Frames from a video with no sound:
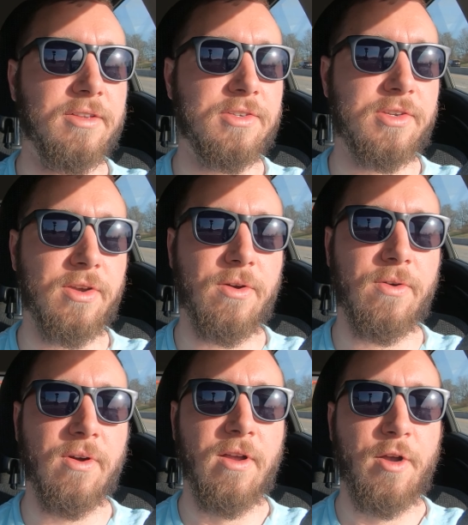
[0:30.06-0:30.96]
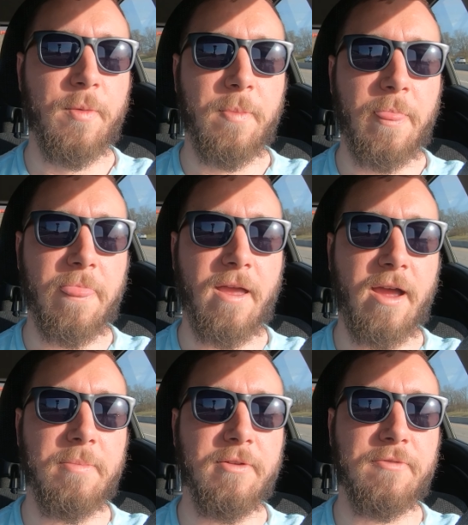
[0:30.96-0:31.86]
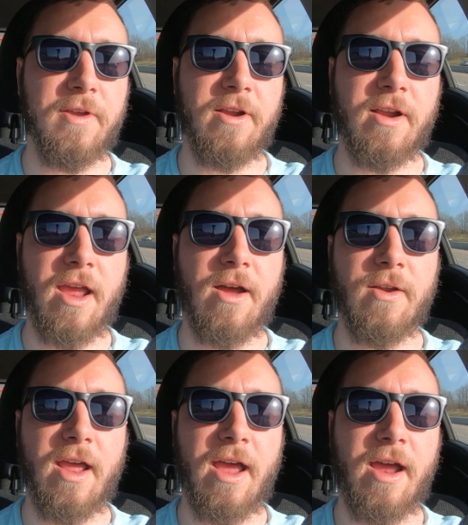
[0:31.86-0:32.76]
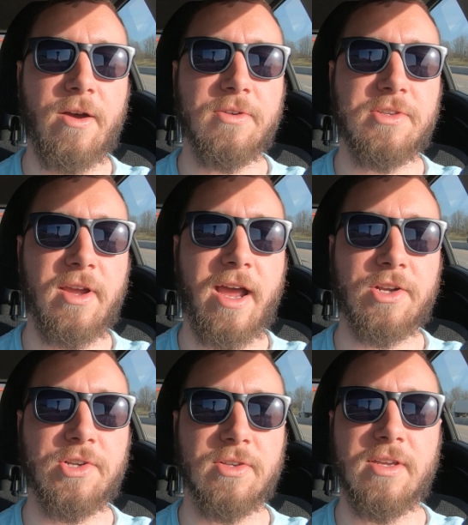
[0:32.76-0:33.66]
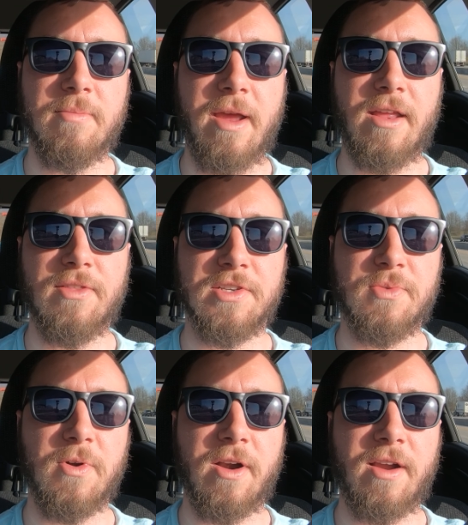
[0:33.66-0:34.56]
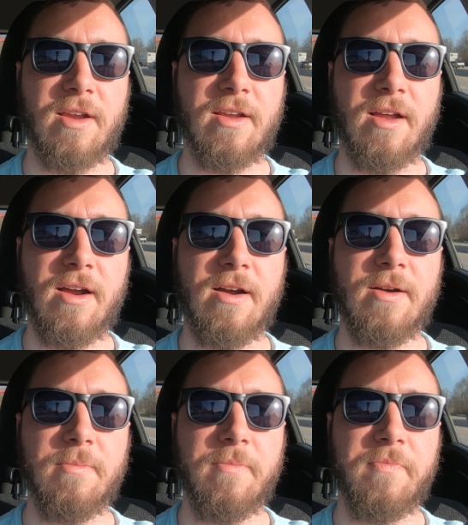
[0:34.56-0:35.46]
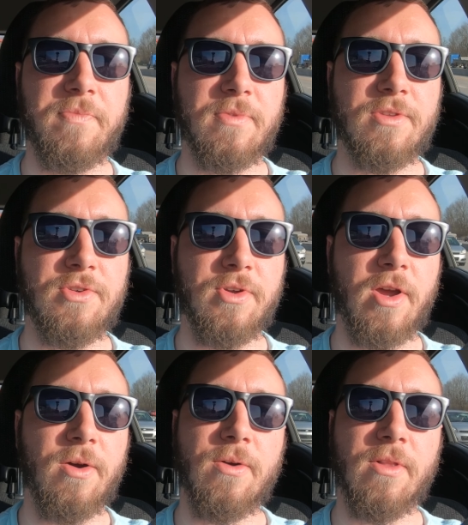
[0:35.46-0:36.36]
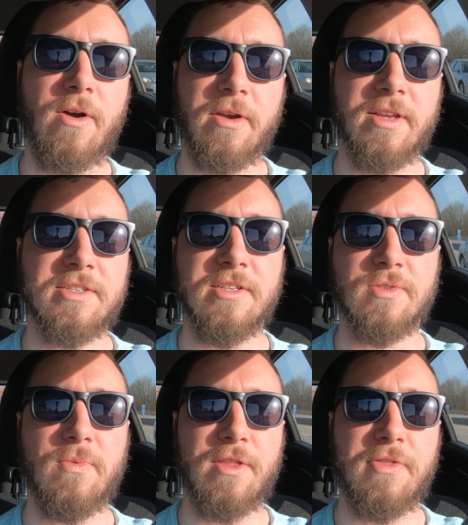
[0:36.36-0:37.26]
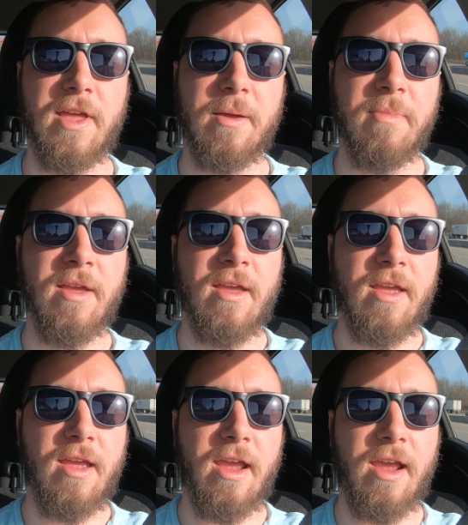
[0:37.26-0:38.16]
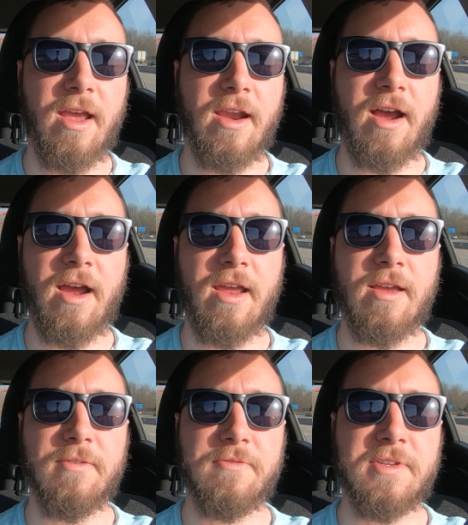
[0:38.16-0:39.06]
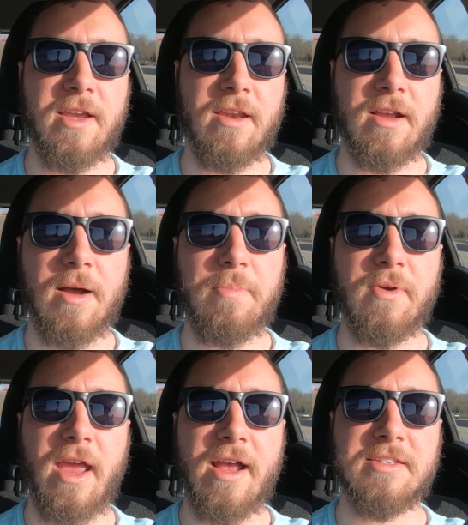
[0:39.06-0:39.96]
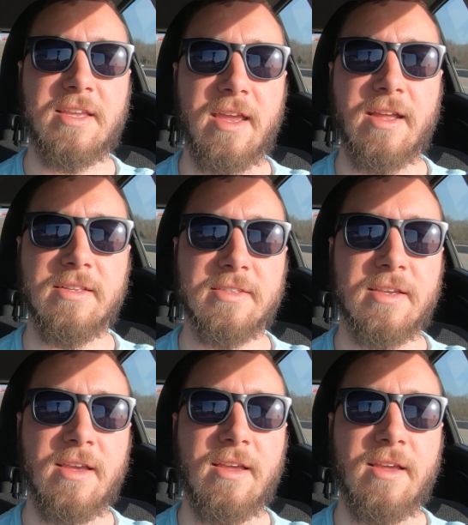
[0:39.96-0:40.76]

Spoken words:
So I've been figuring out how to actually make this work to go long distance with them, and I have taken a couple gas cans.